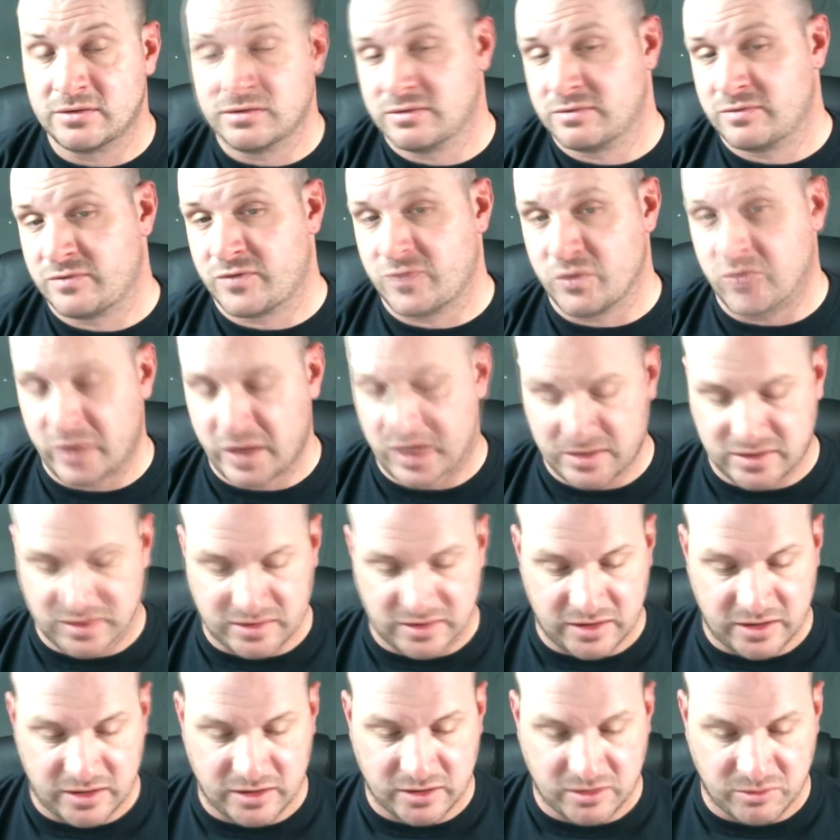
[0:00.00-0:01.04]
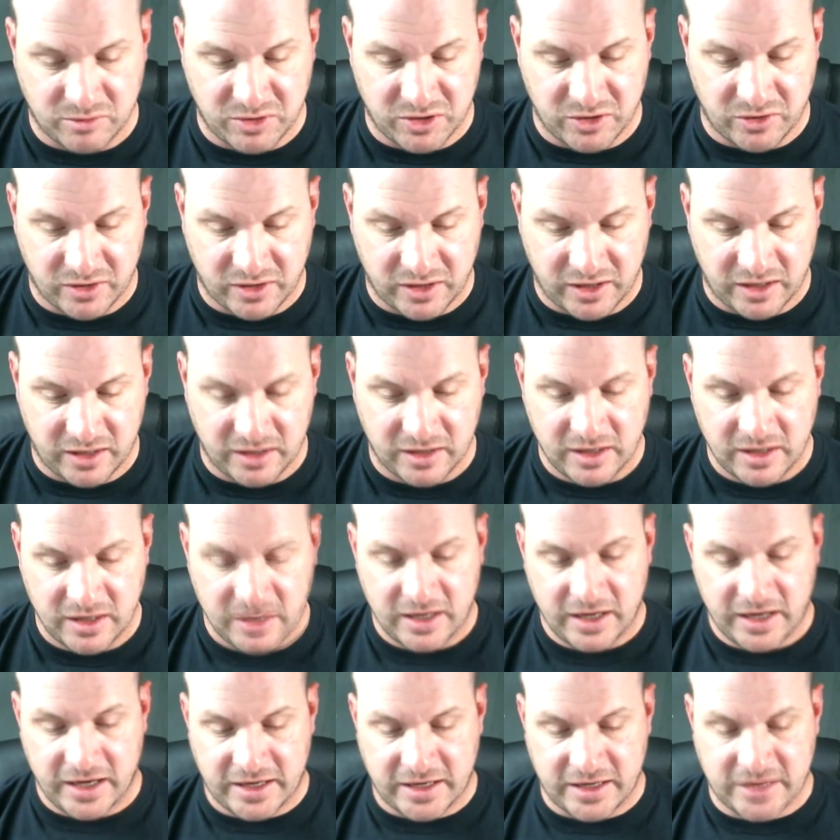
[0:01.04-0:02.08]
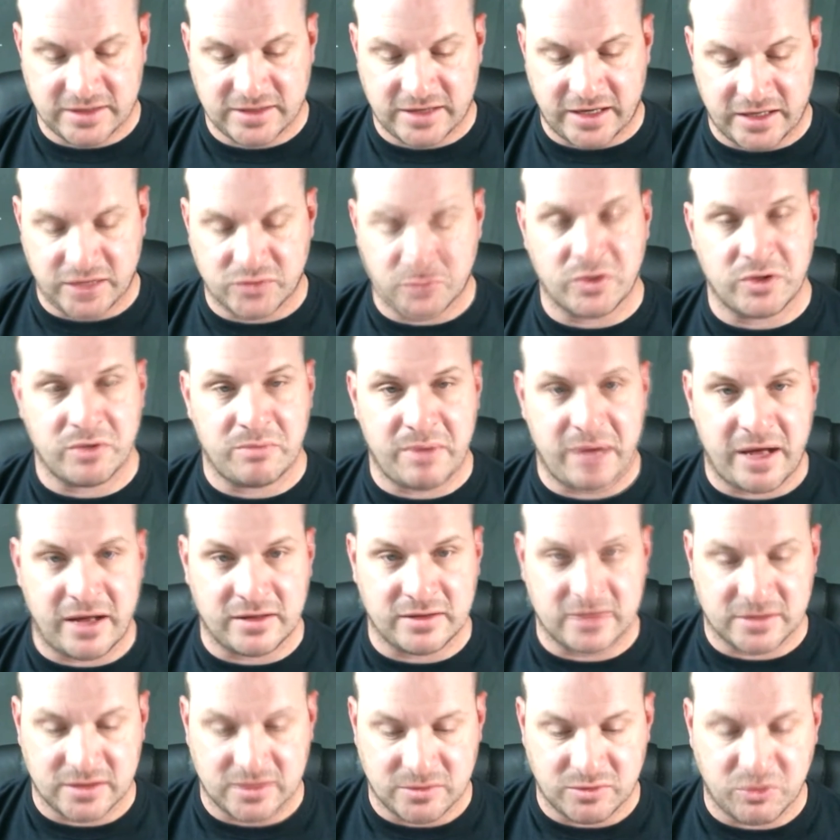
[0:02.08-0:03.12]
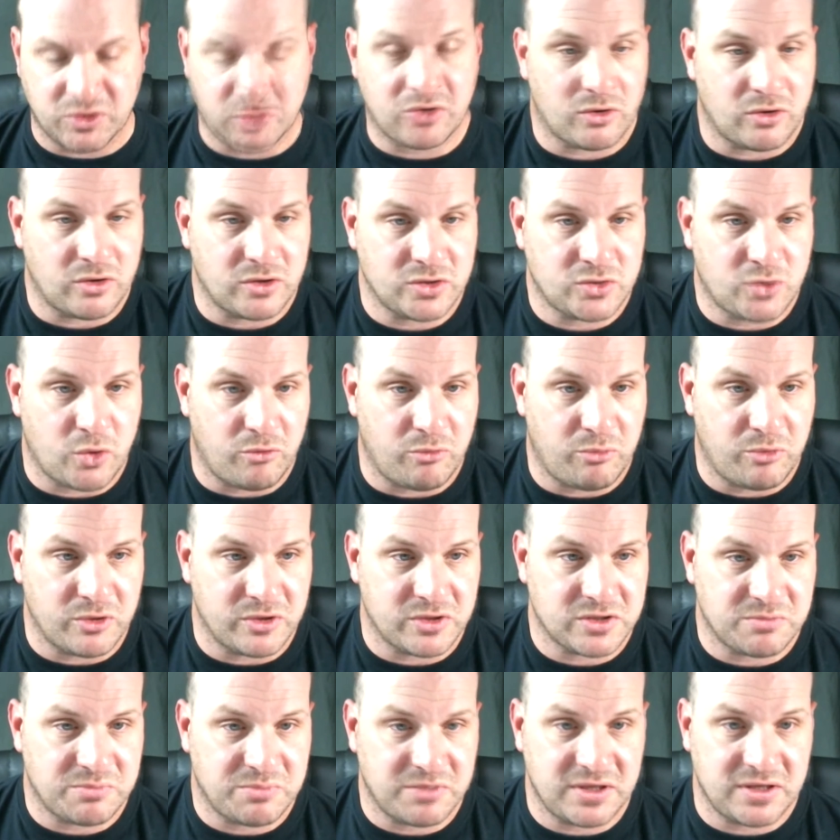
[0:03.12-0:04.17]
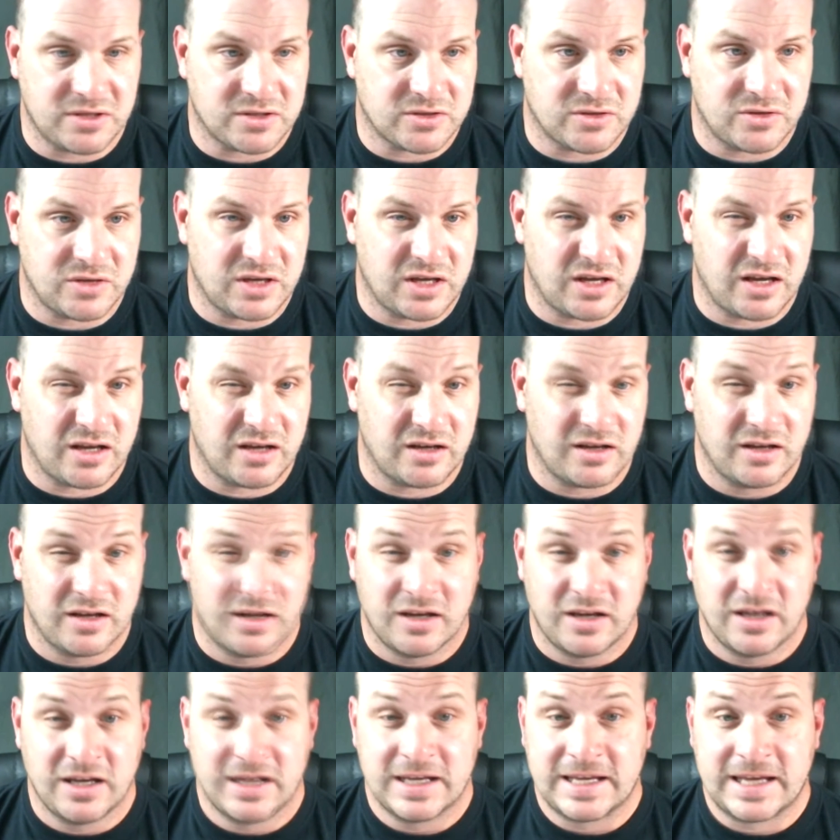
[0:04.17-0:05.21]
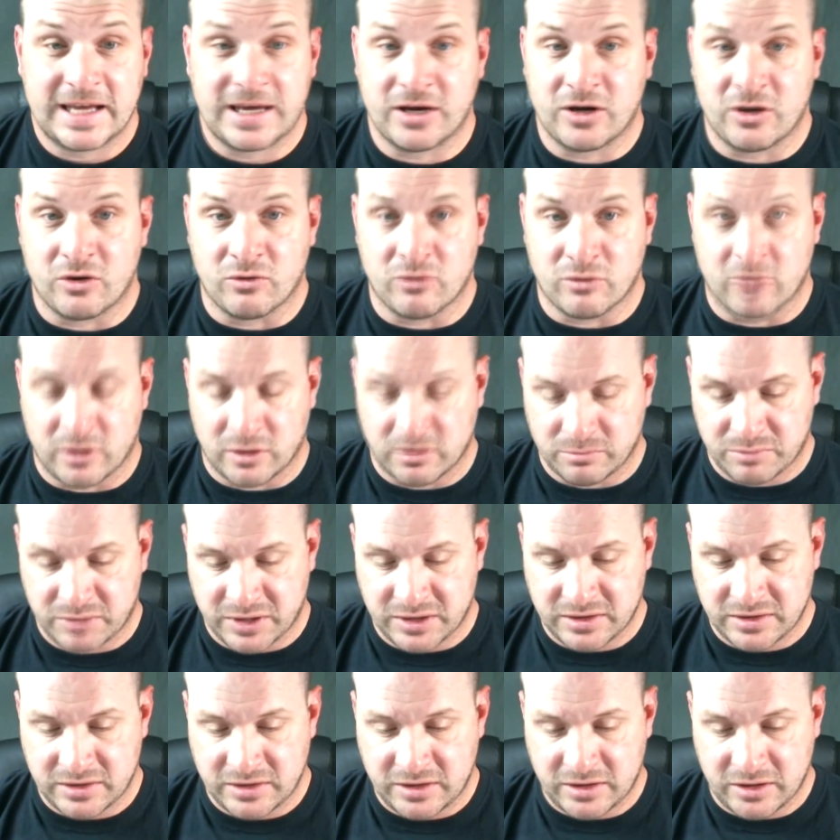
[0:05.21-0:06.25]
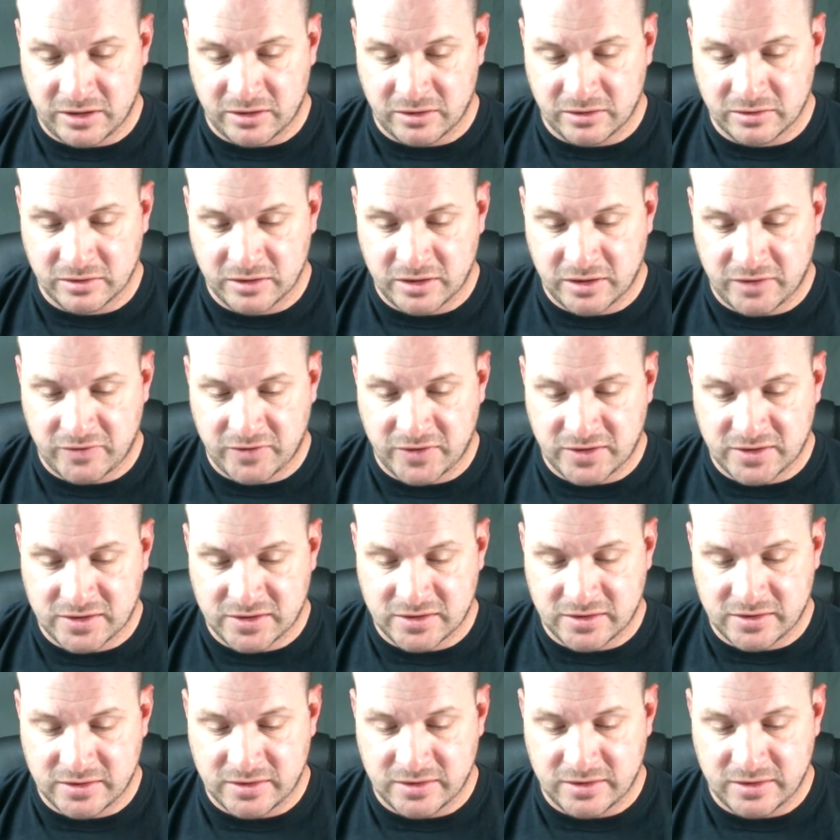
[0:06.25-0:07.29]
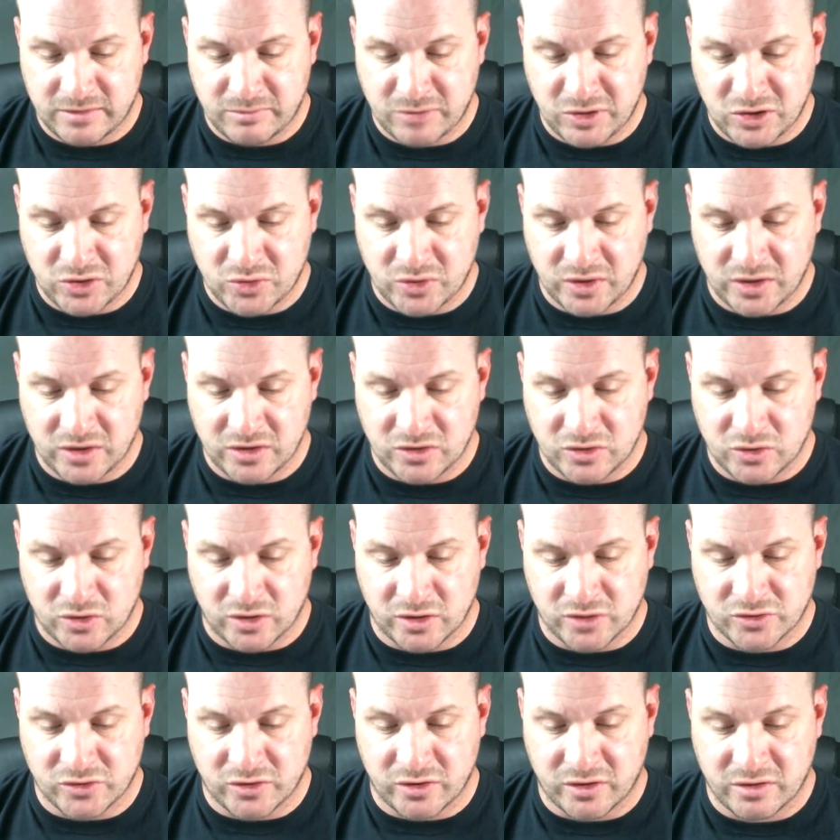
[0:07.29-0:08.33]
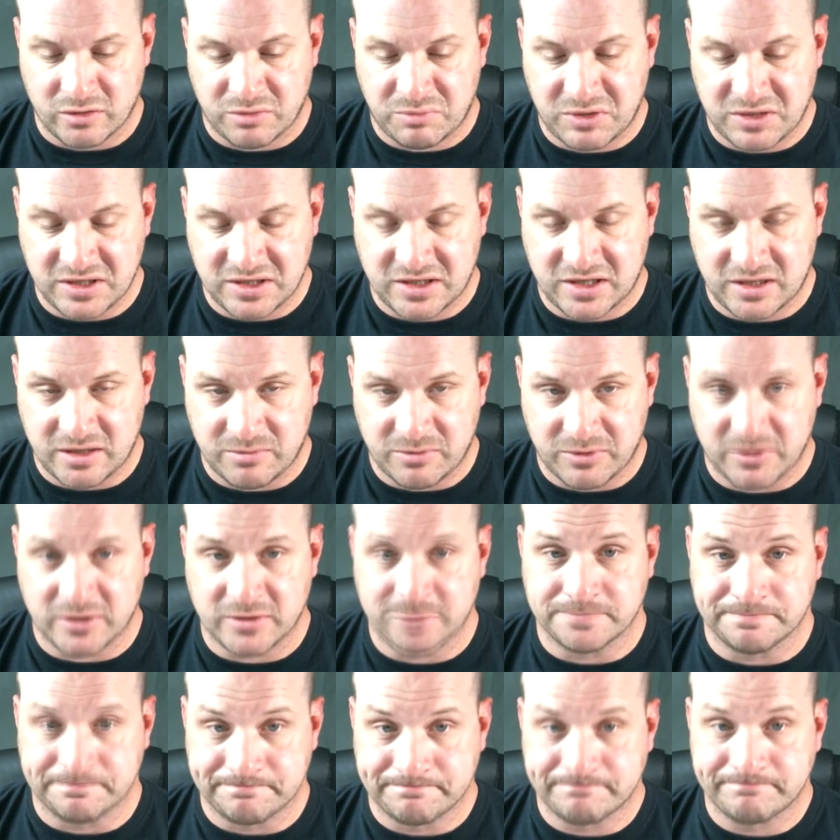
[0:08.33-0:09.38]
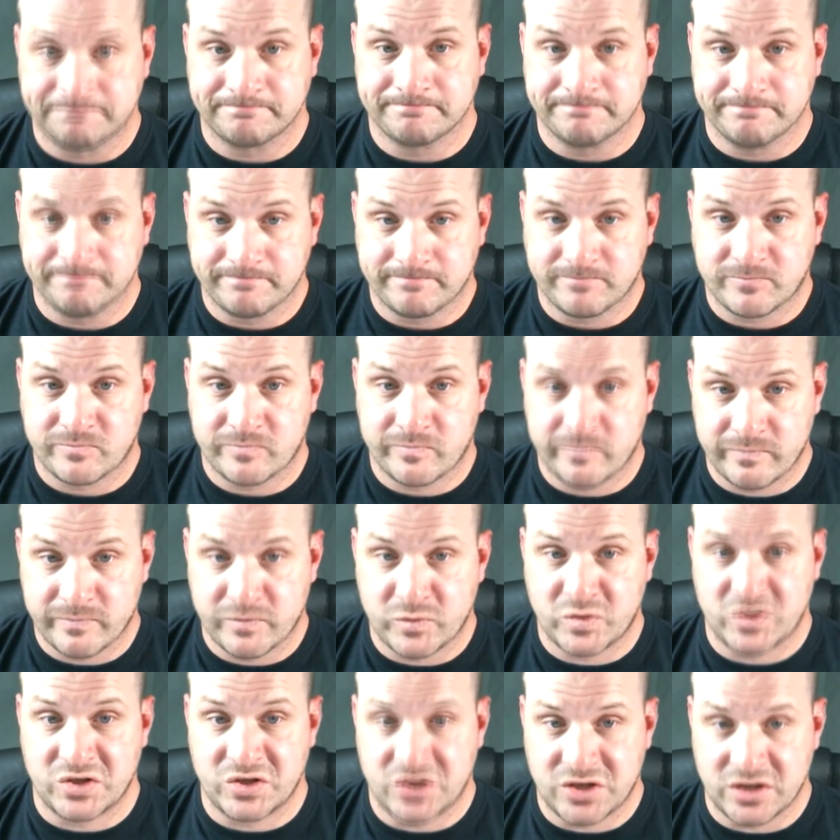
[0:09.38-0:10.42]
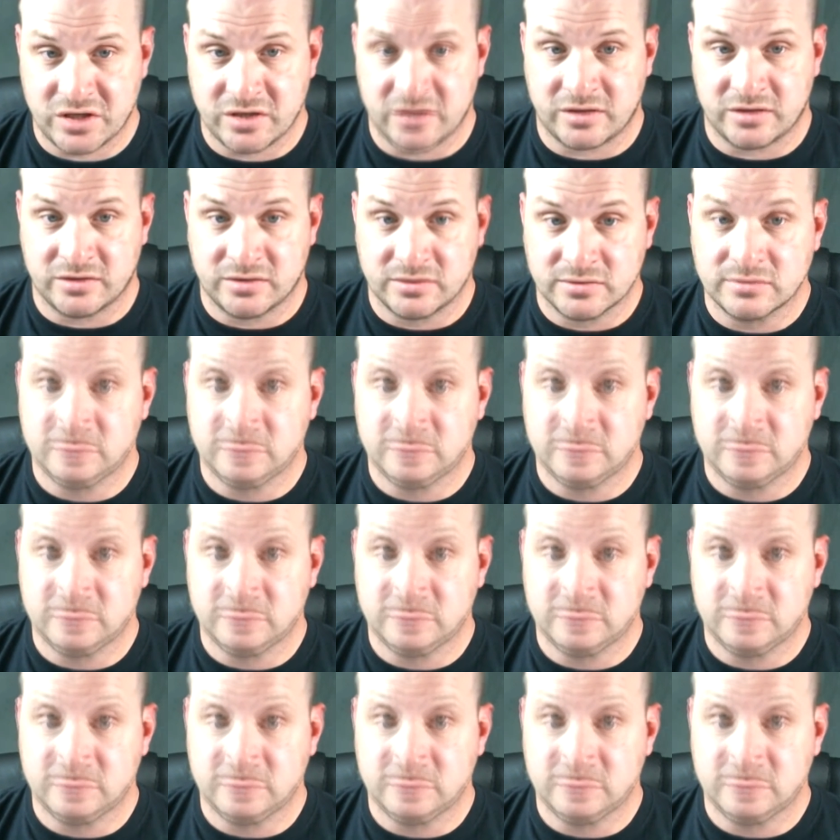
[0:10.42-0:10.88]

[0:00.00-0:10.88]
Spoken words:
A few 8s in there, it could be okay. I guess that's where the balance is. But they're only 12 points apiece, so you can't go wrong. But, you know, if it's between the dog drone and the peacekeeper with the shield,